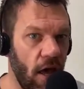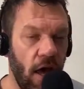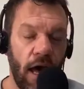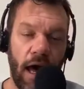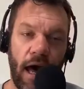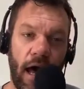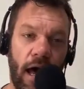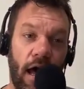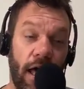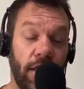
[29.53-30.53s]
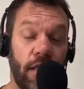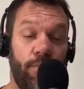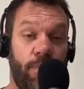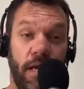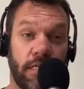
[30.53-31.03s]
And
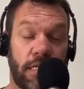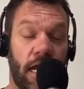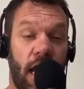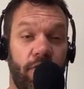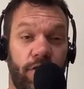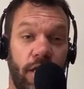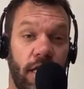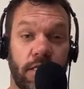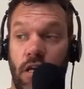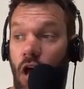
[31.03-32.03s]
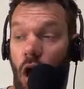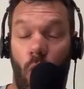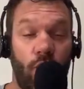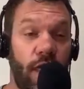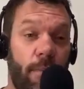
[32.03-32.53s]
another thing is, I
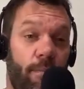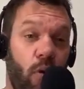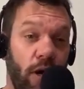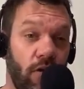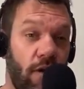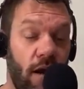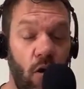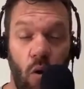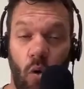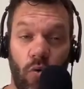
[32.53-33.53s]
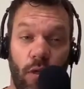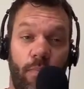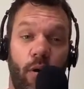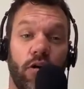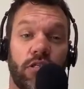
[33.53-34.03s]
want that point runner or the
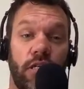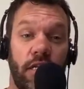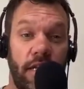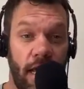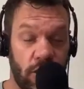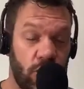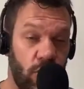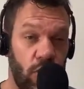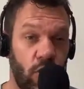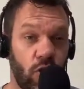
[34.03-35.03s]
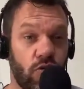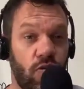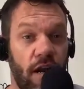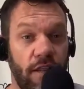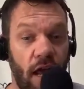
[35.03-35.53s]
person next to you who's
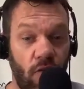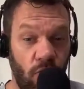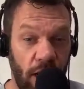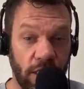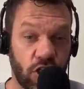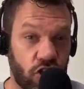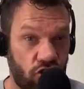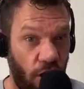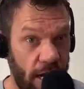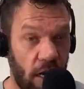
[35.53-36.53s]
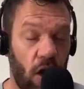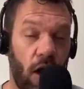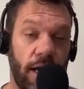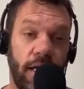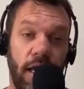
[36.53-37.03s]
running that really straight
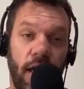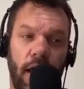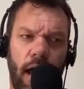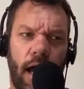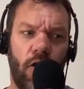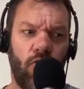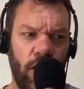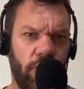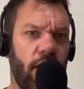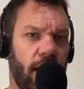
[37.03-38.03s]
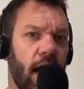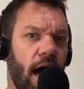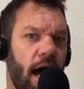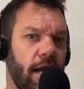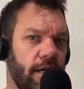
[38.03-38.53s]
line, really running
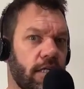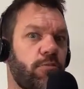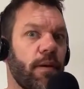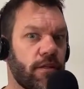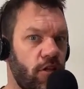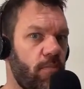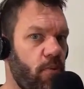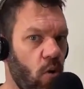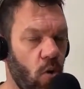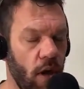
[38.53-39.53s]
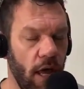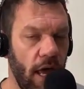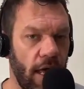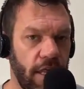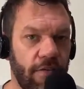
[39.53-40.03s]
hard and expecting the ball.
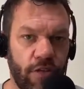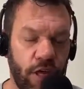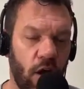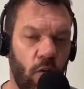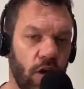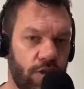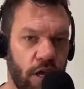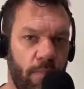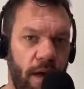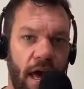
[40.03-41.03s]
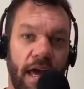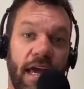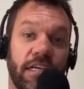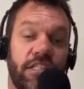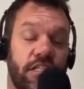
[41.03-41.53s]
And the other thing I want to think about
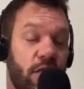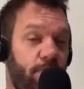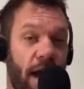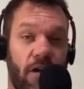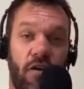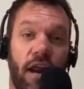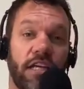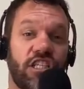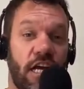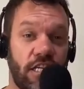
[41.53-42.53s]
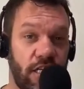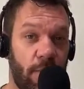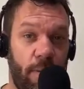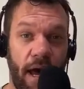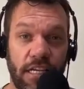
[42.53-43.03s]
is just the back runner changing their
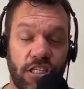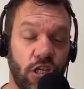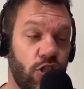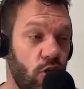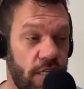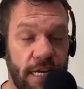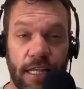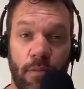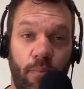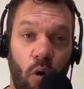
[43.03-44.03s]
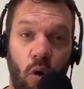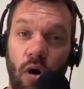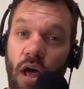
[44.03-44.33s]
pace. So as soon as they get the ball,